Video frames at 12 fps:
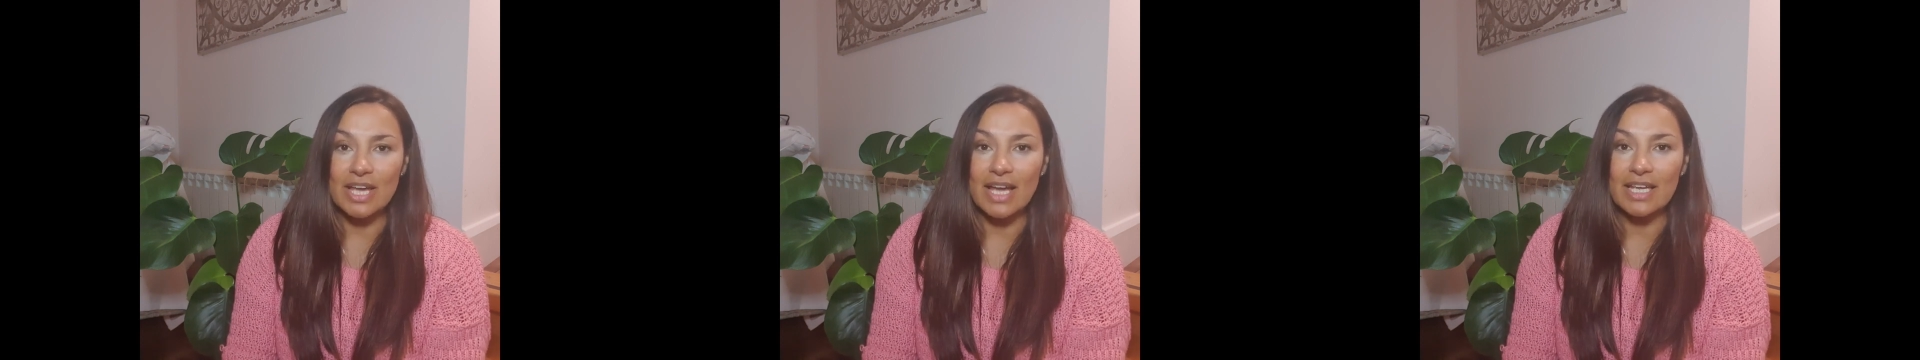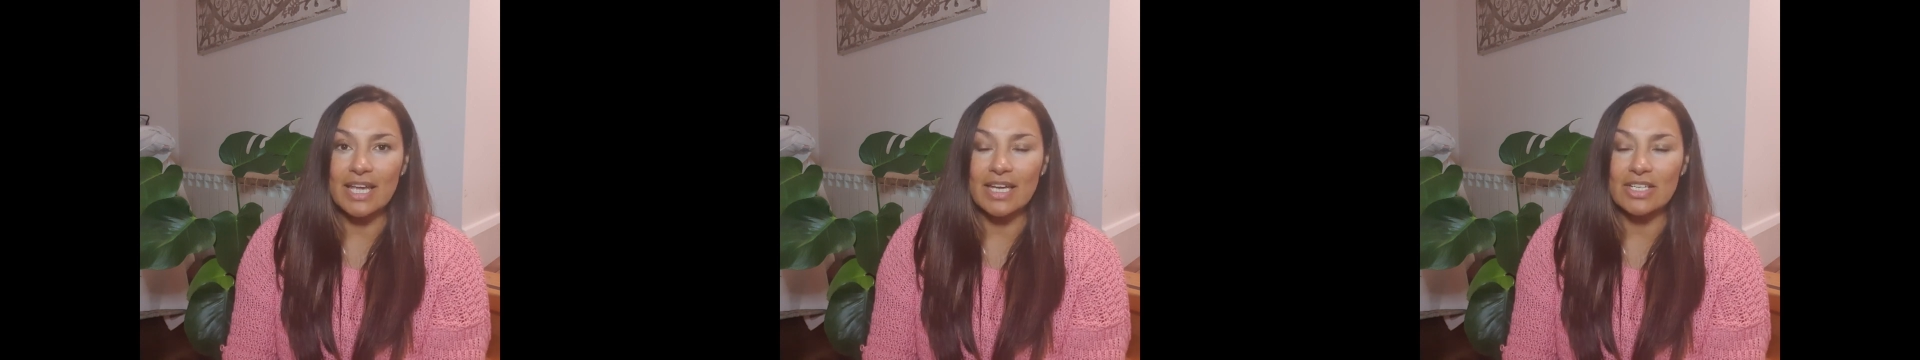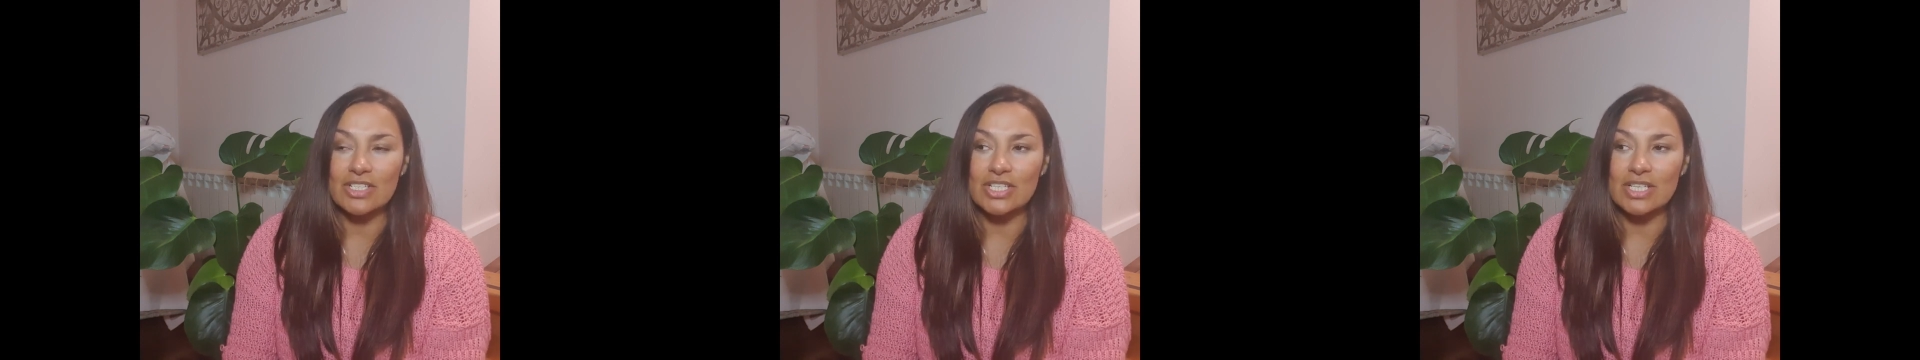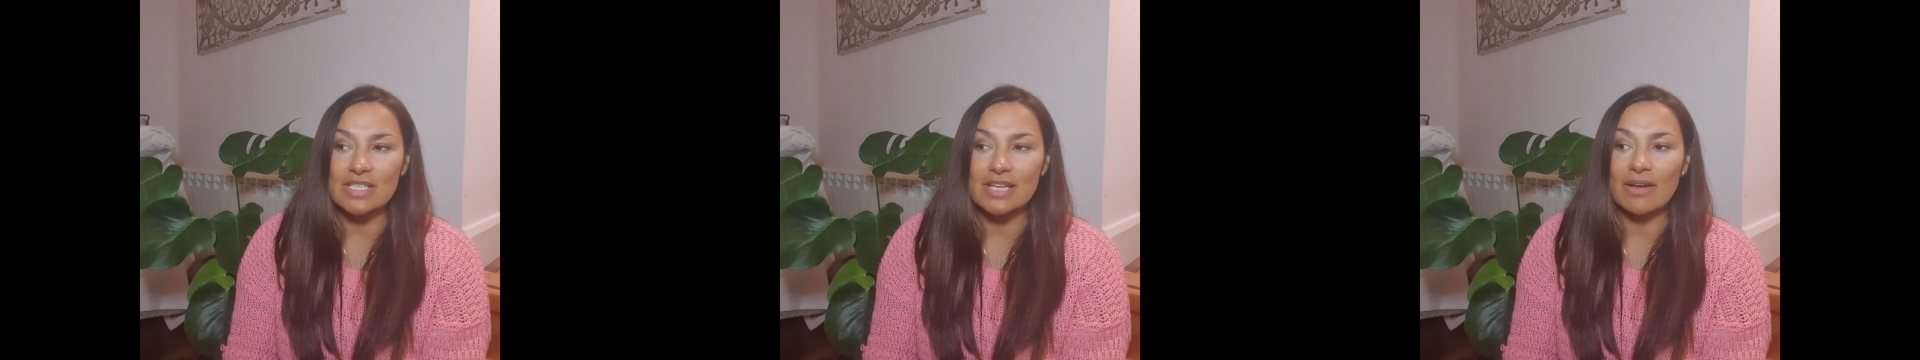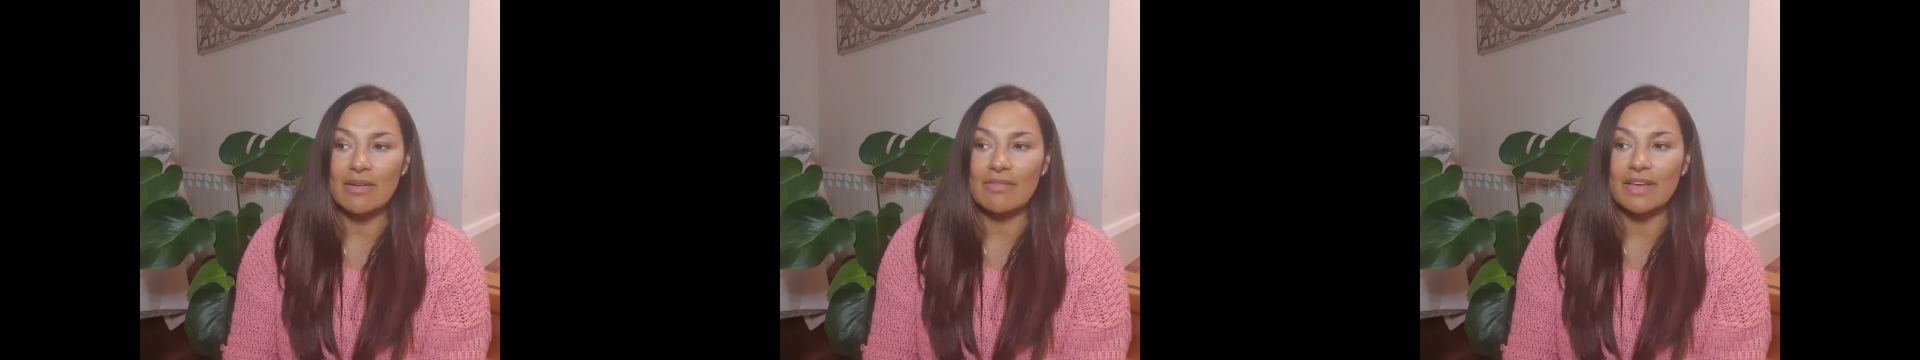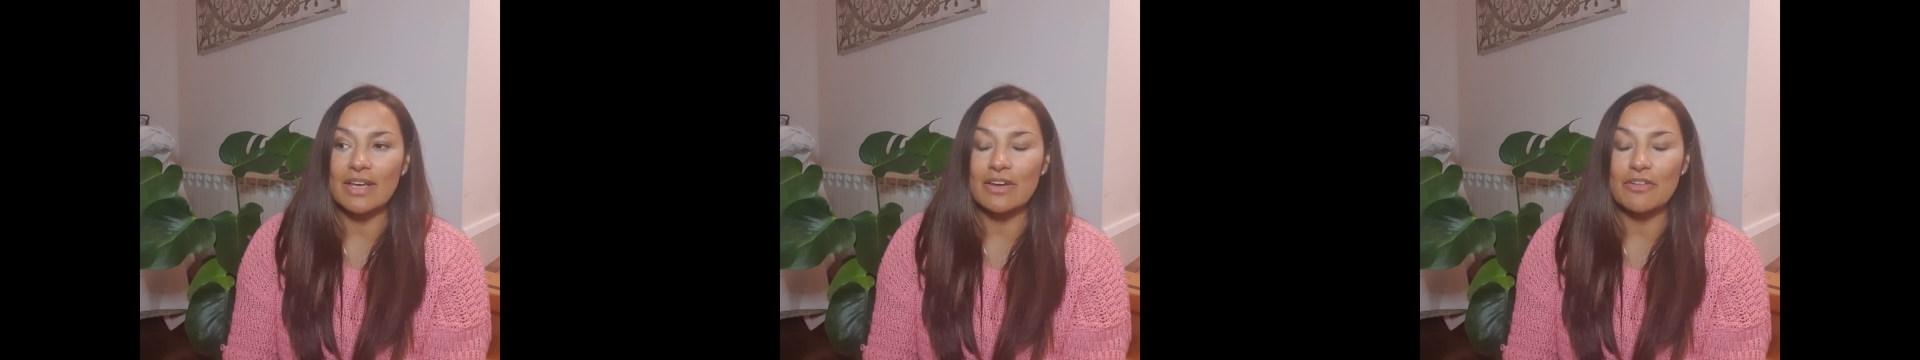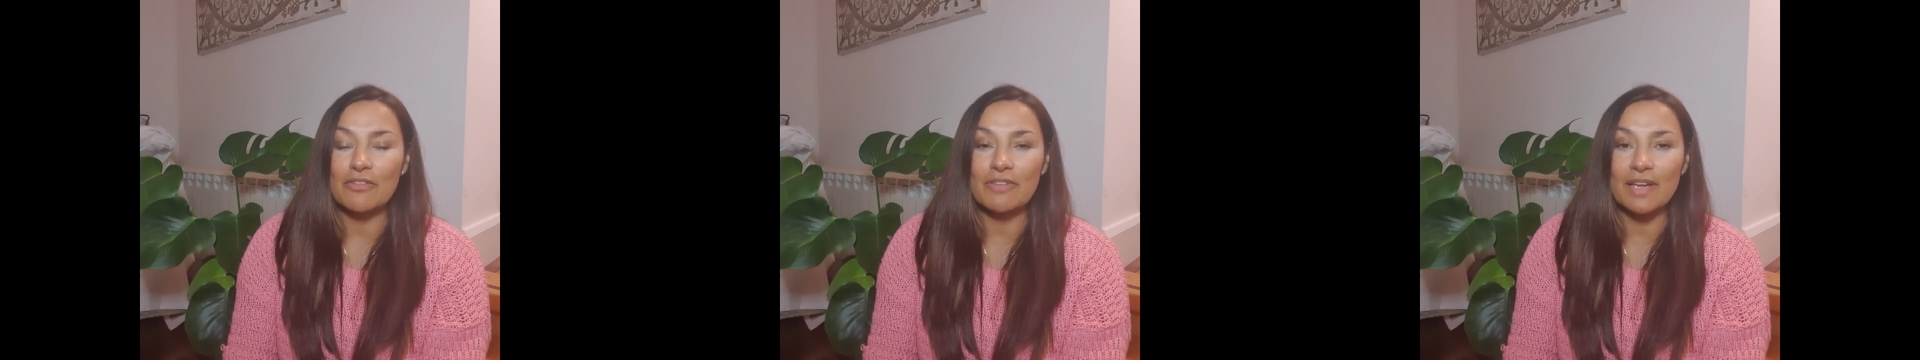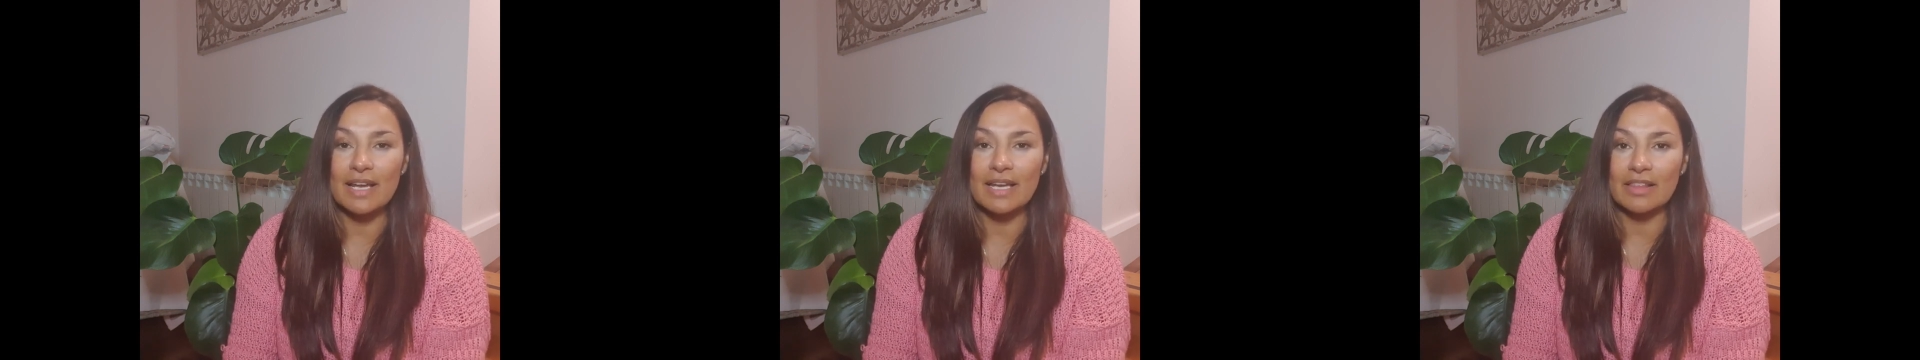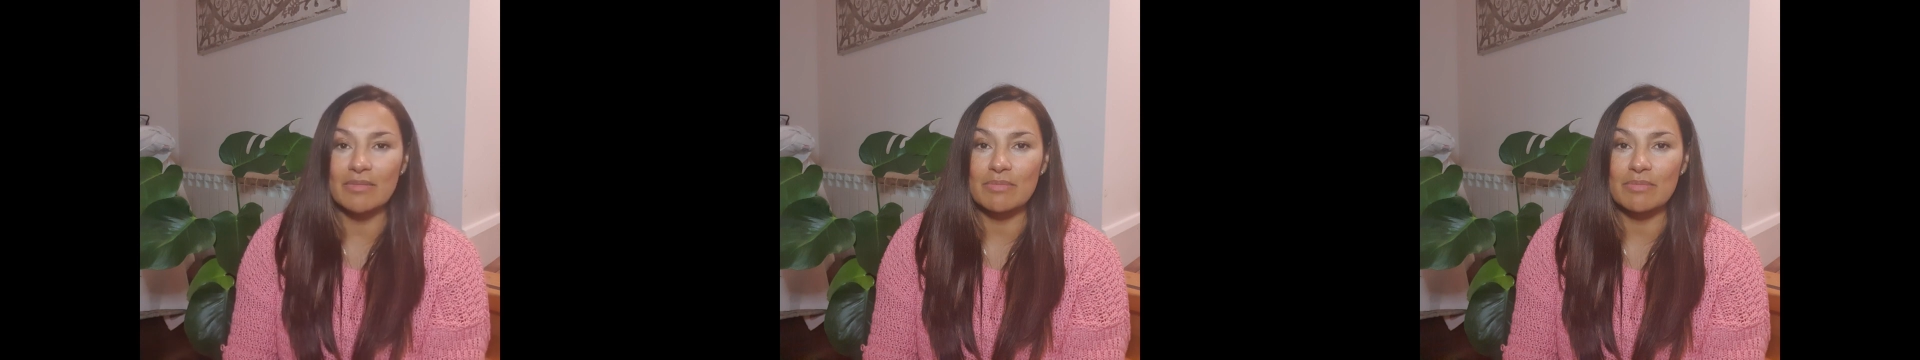any energies that you're feeling at the